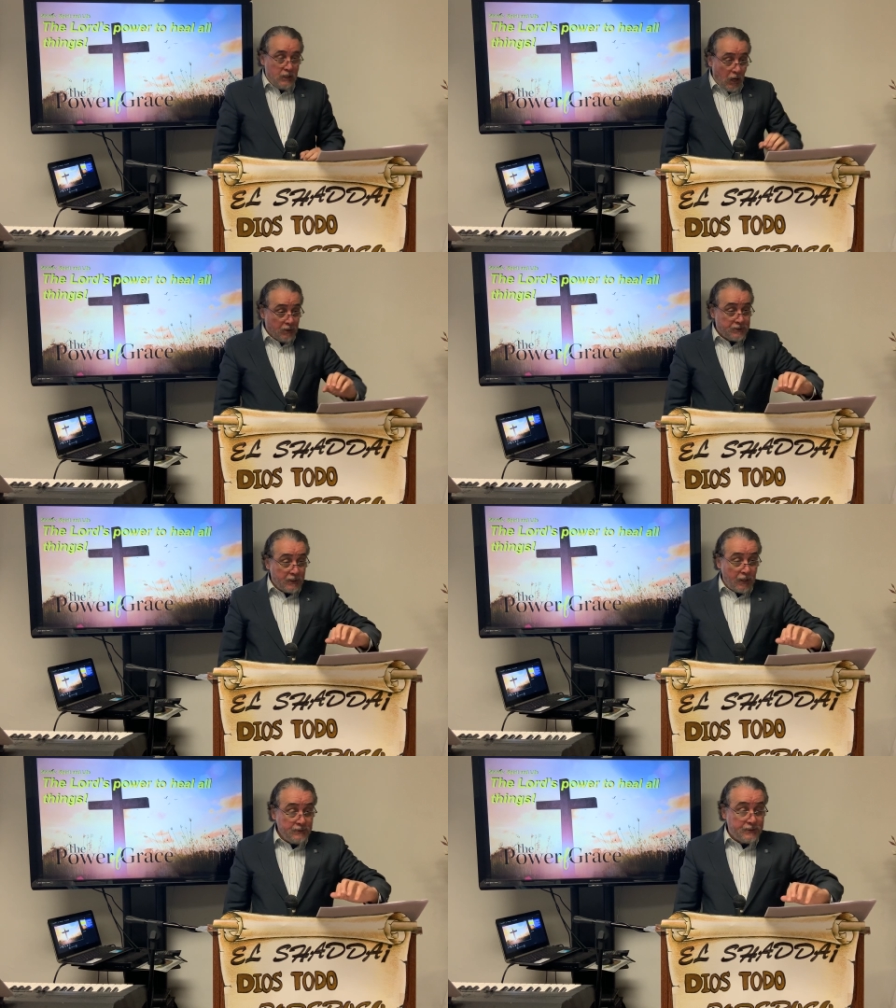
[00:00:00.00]
You also
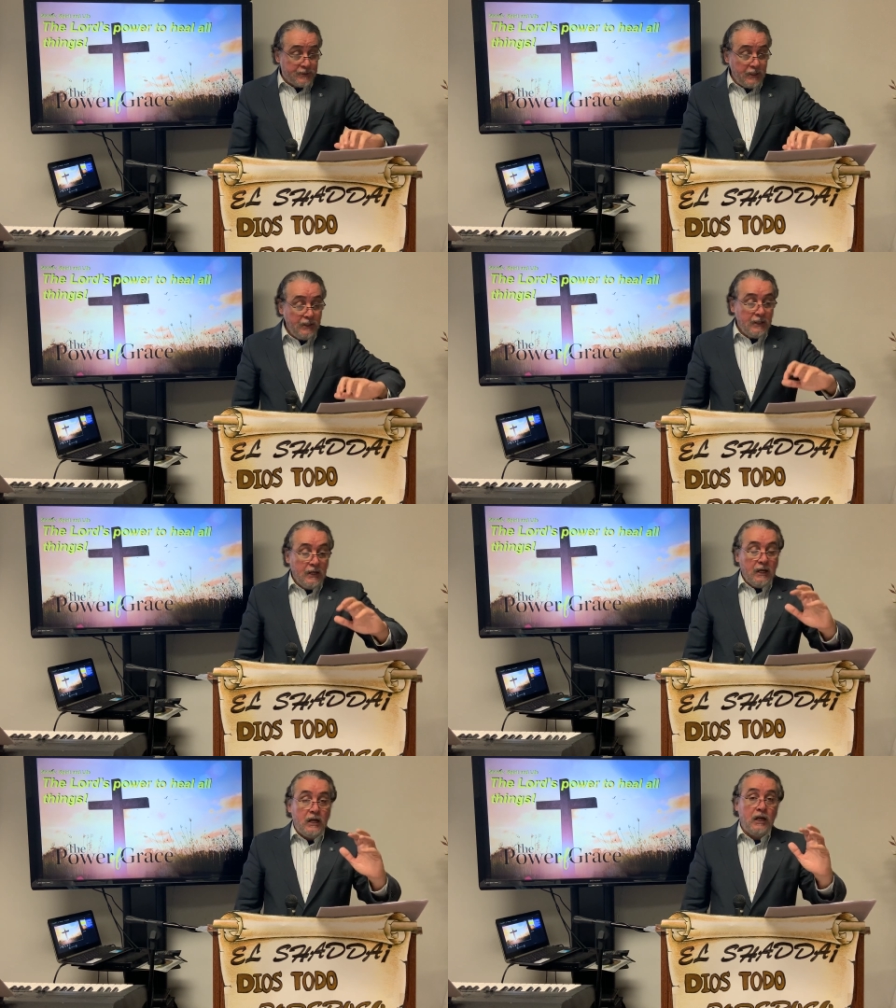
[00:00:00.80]
can see
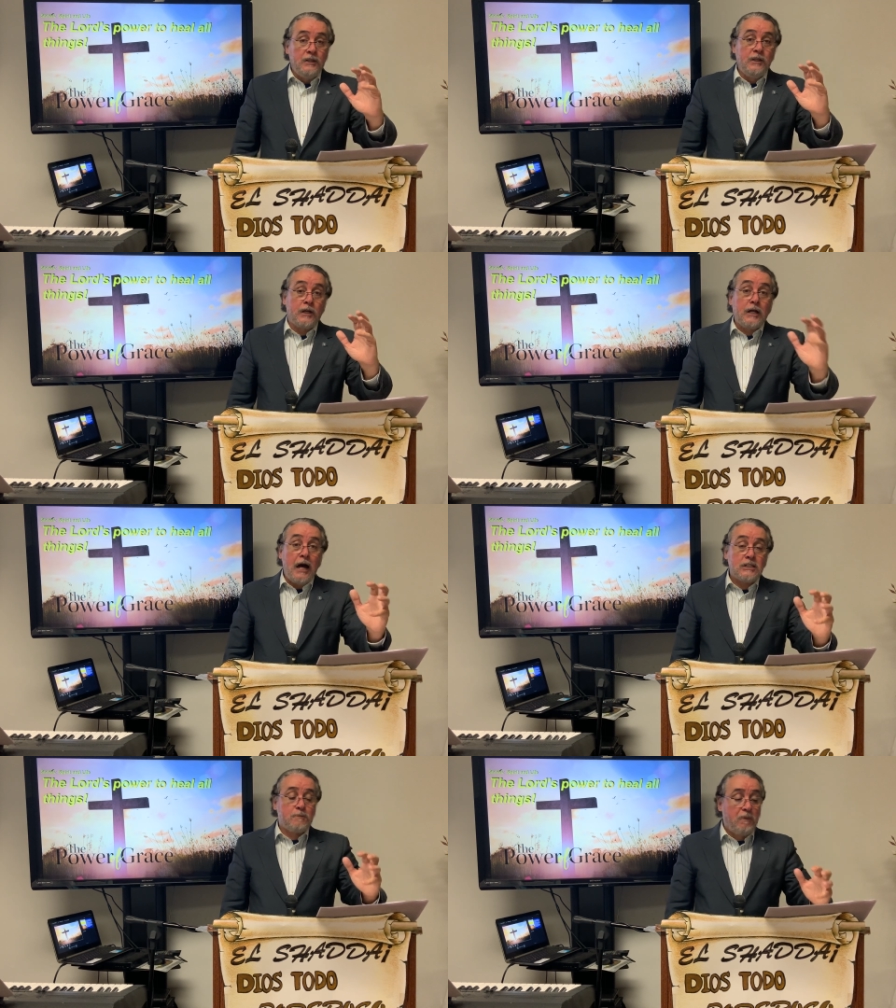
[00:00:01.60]
in the
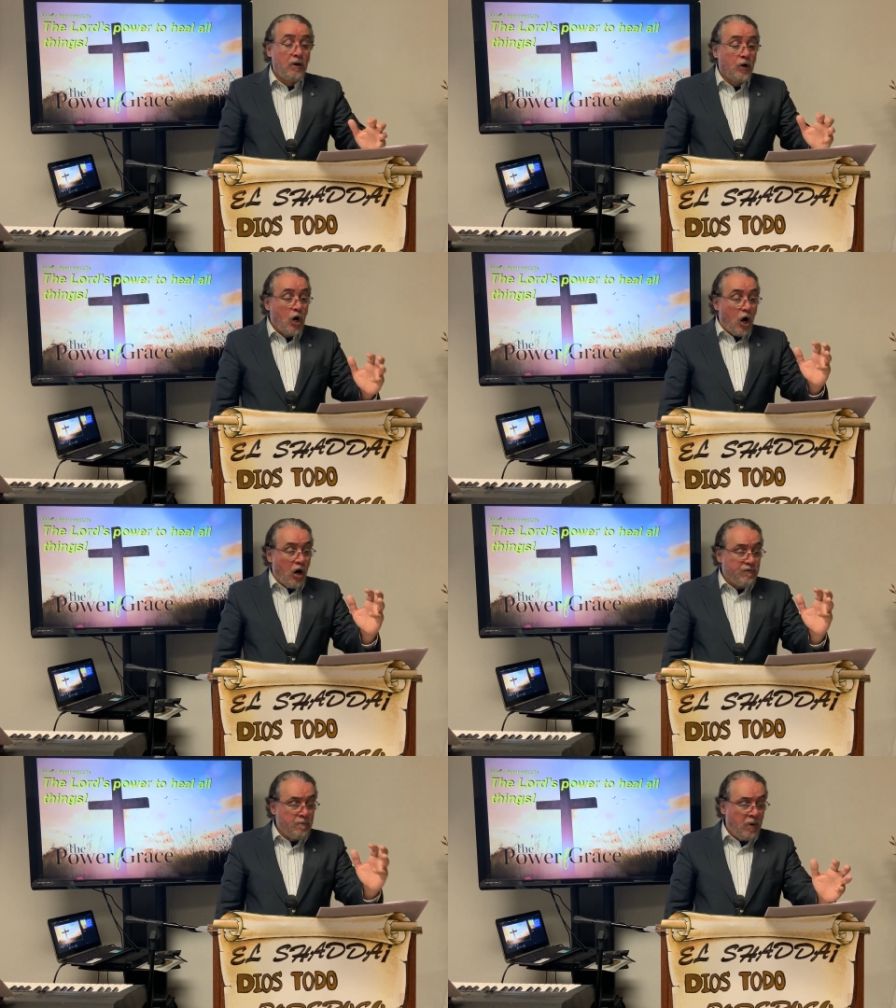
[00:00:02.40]
Gospel
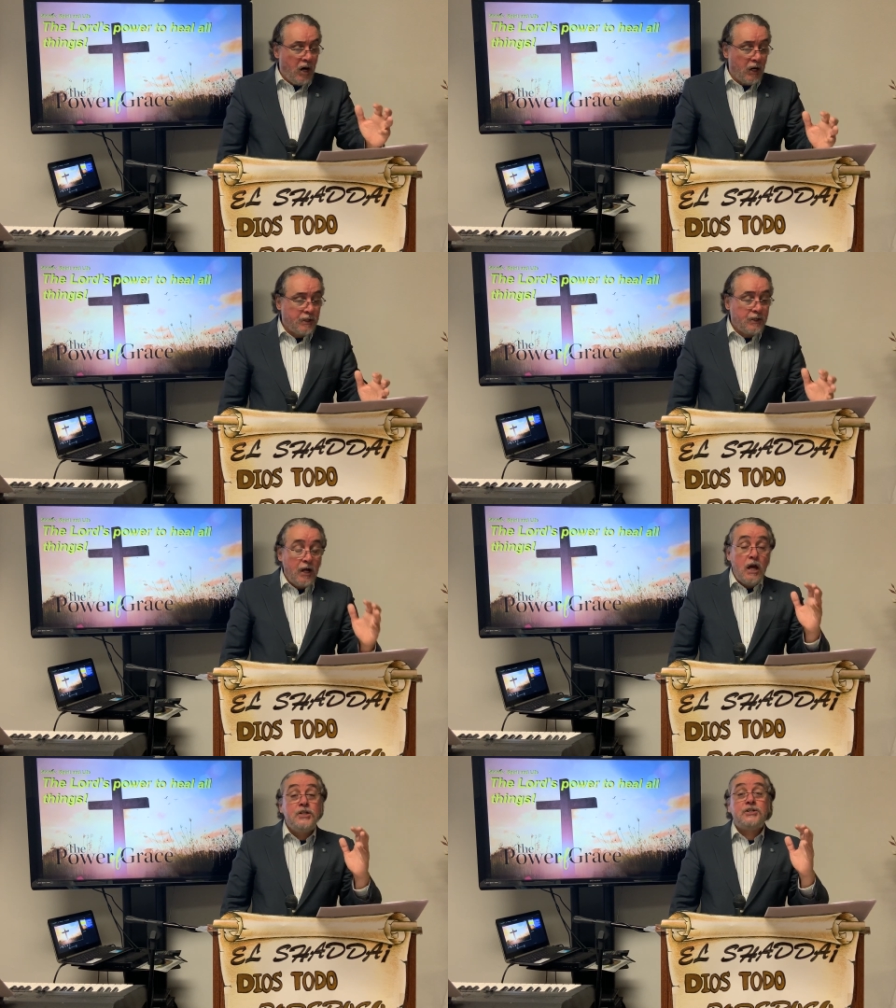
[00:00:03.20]
of Mark,
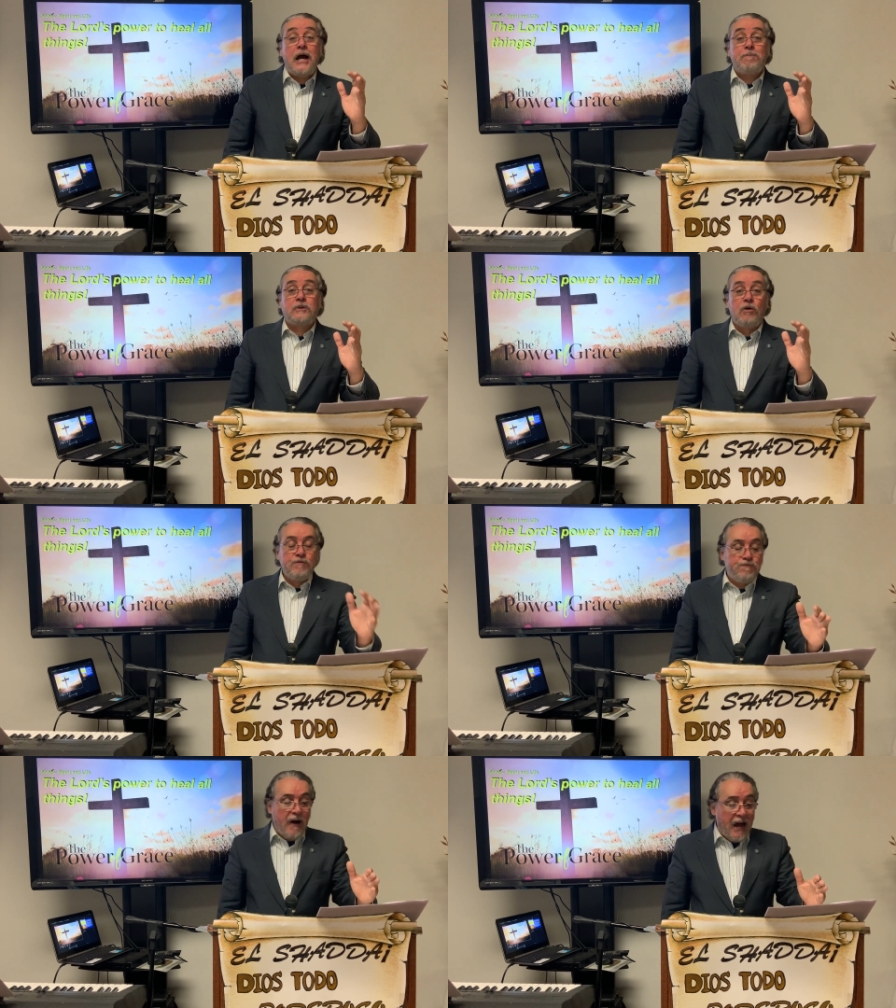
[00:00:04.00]
chapter
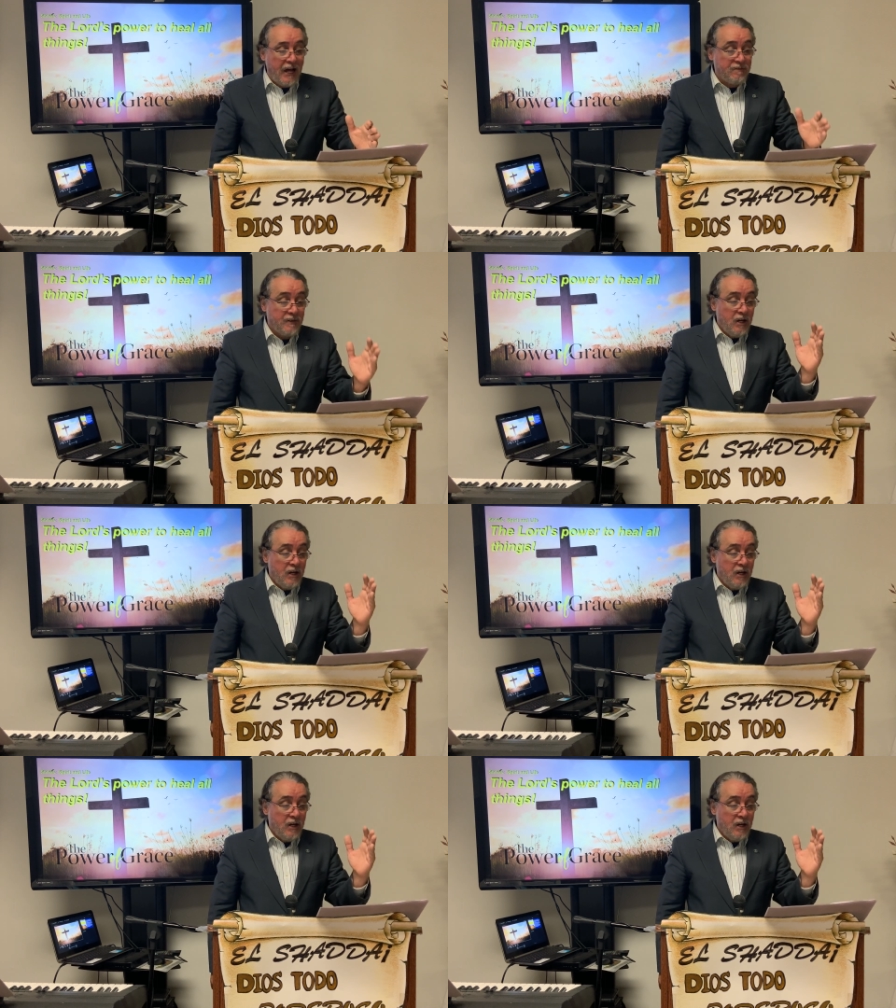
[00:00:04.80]
5,